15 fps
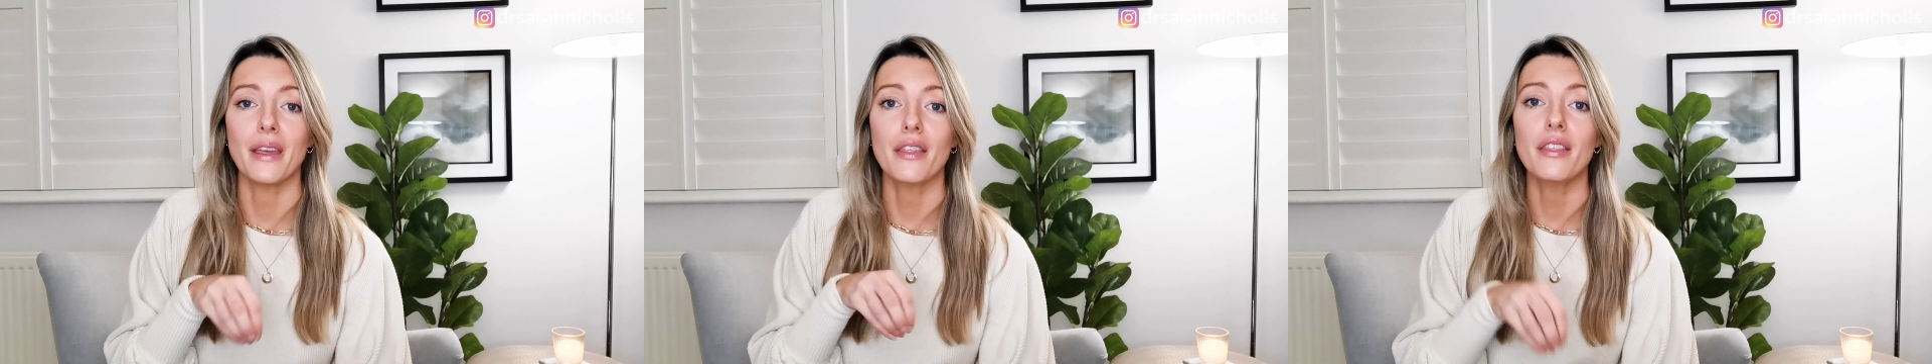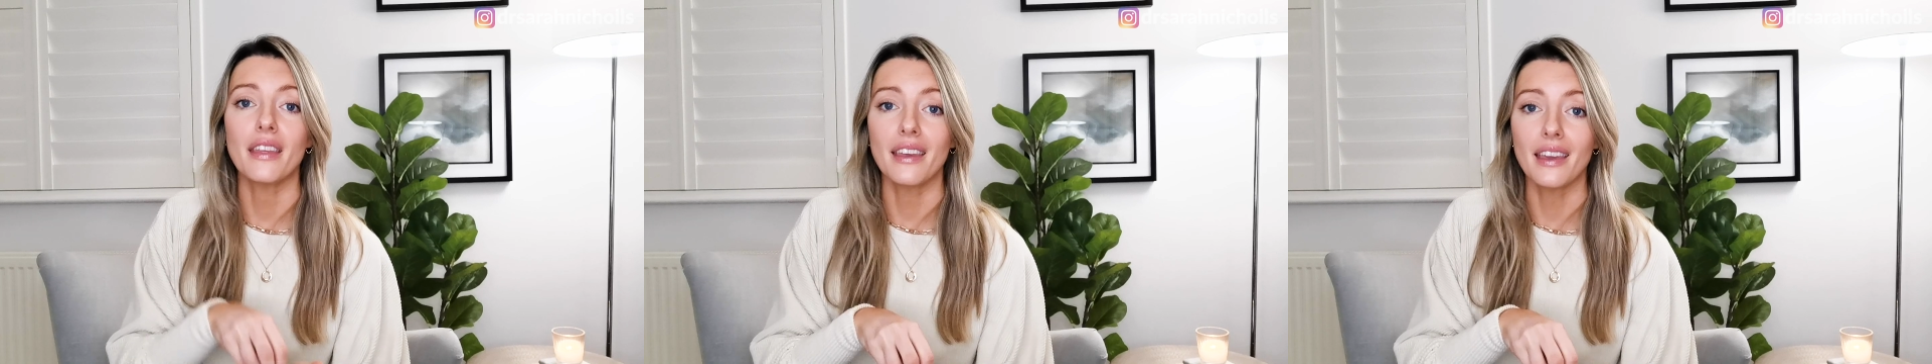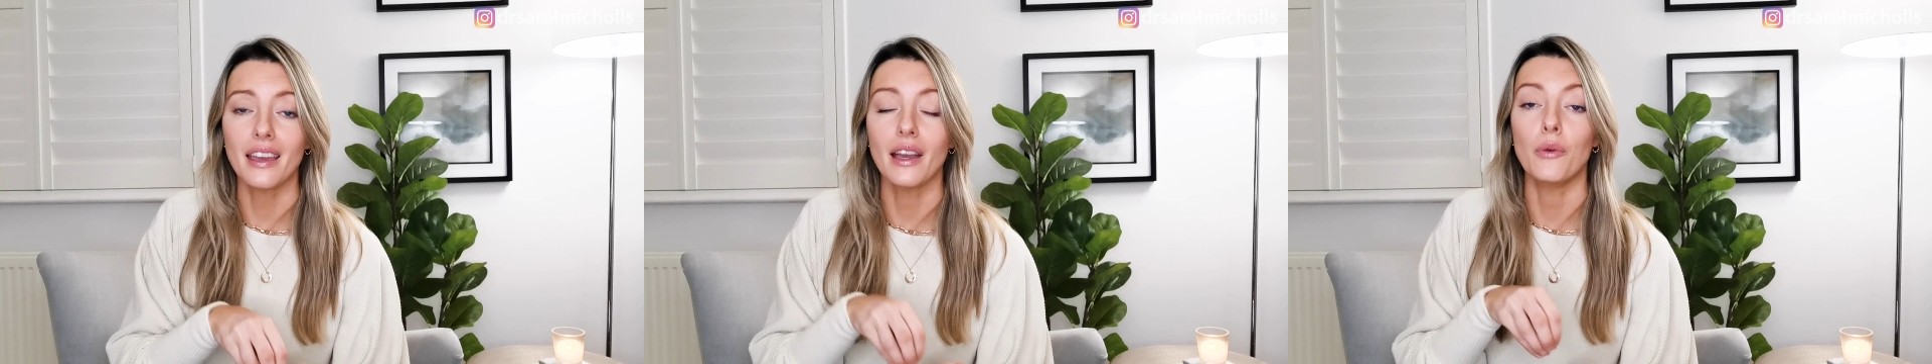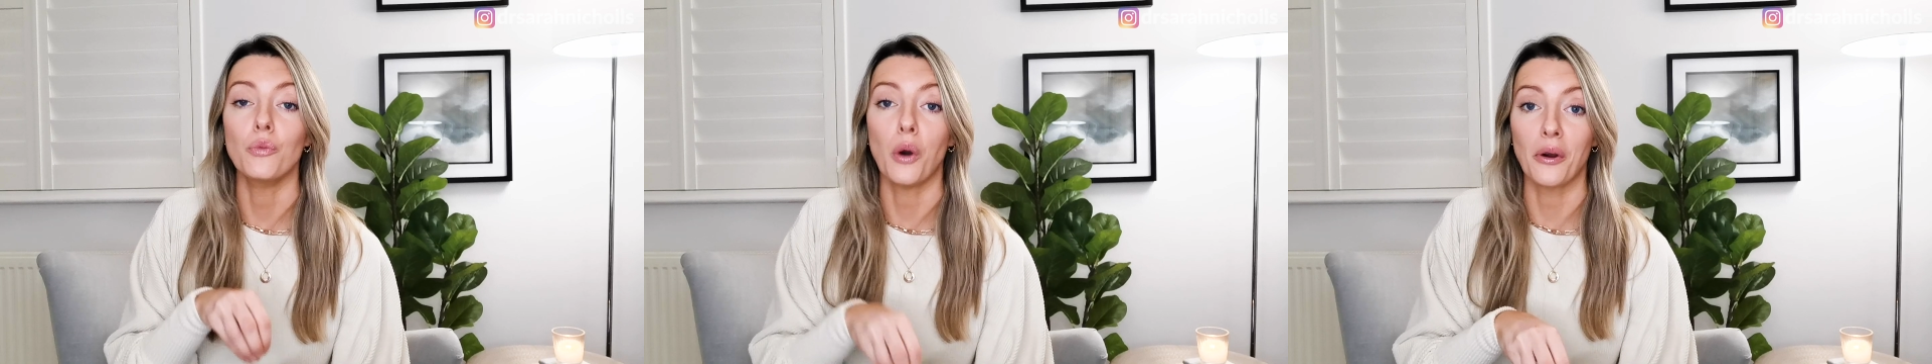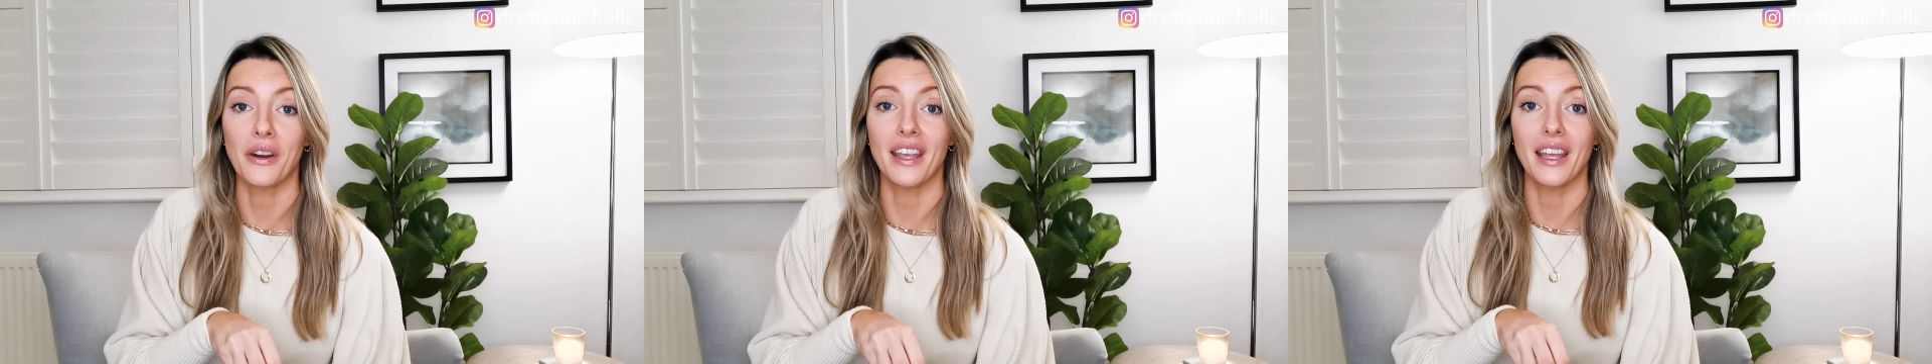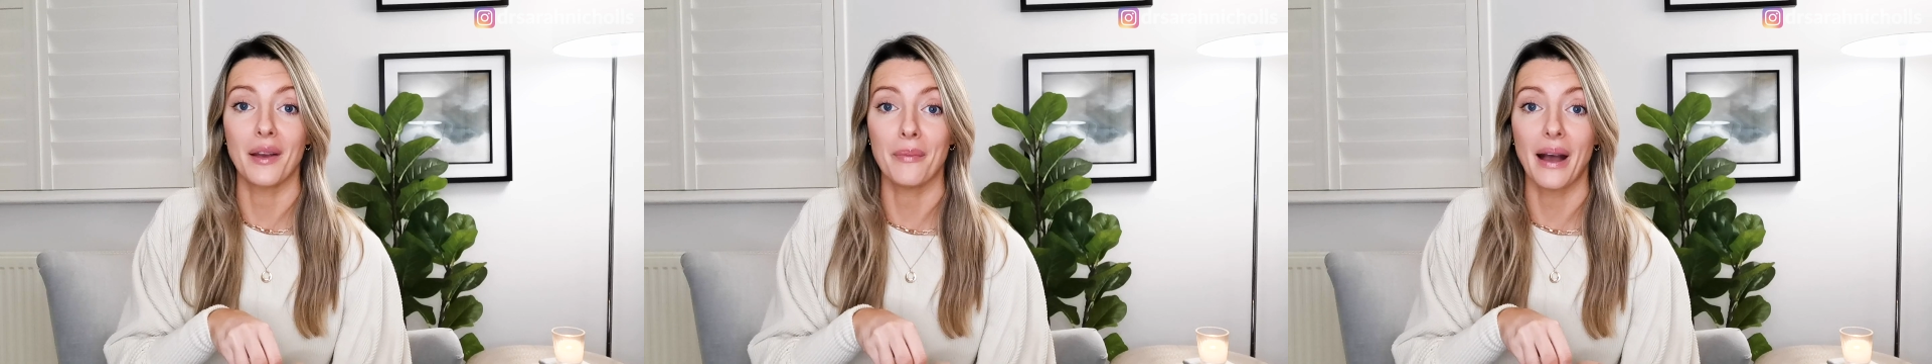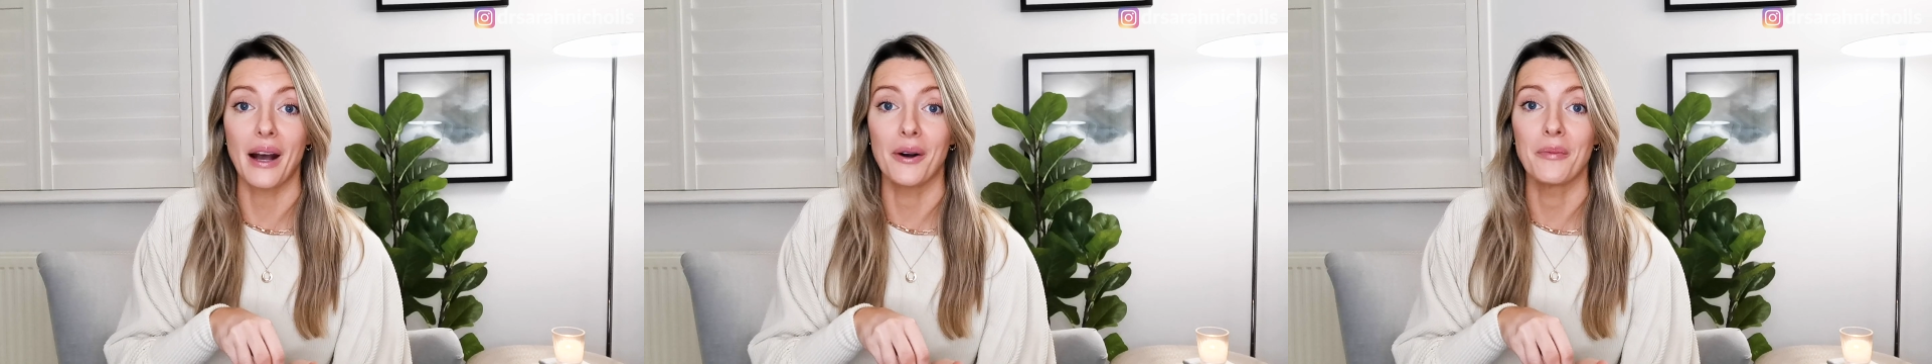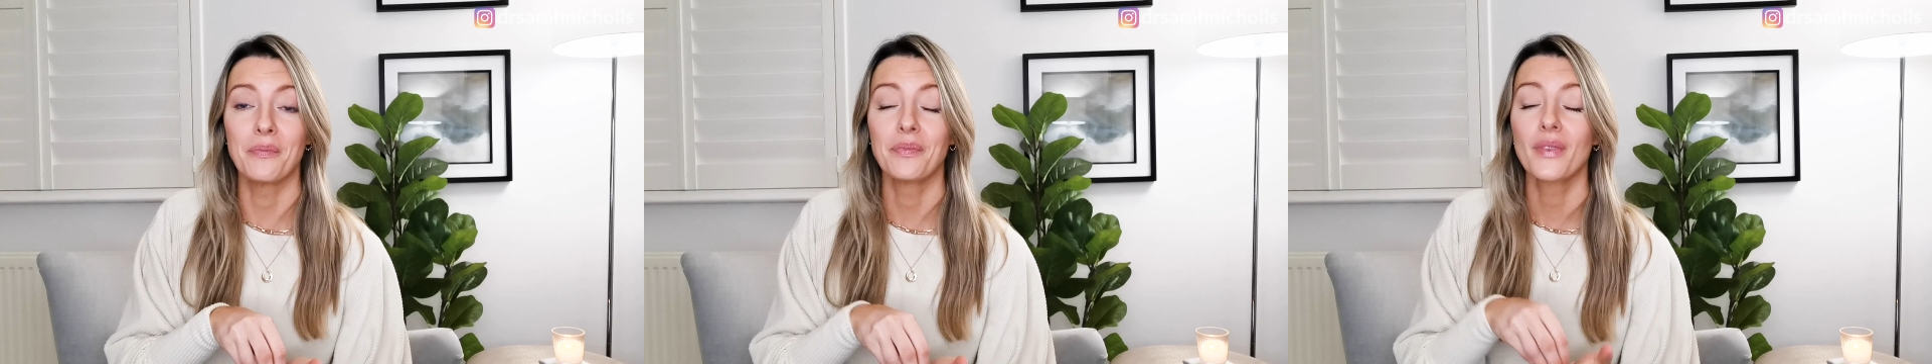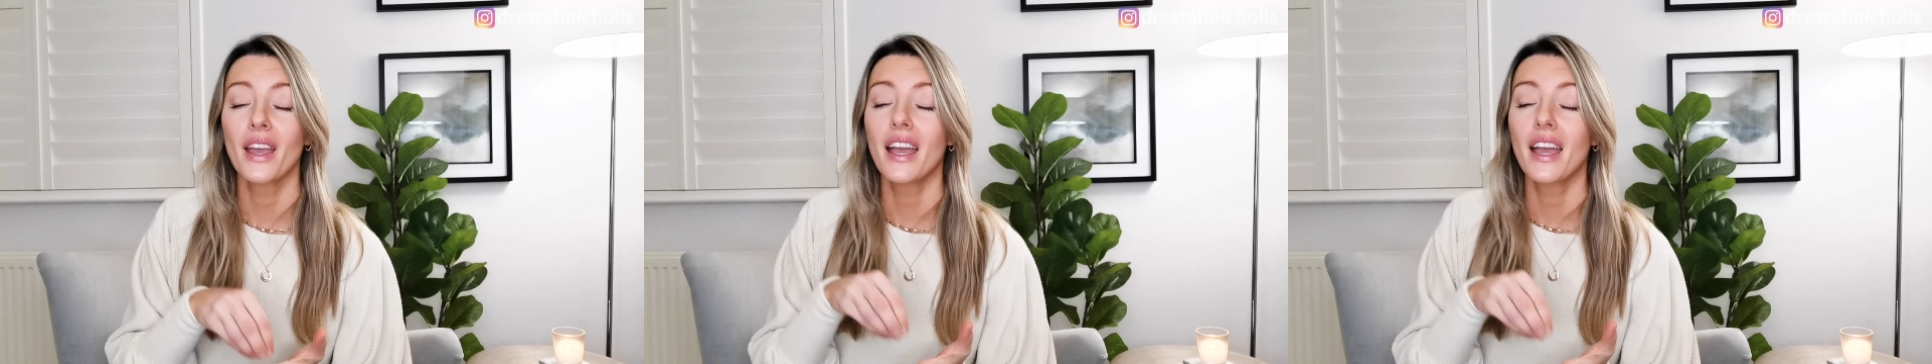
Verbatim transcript: thinking and worrying about,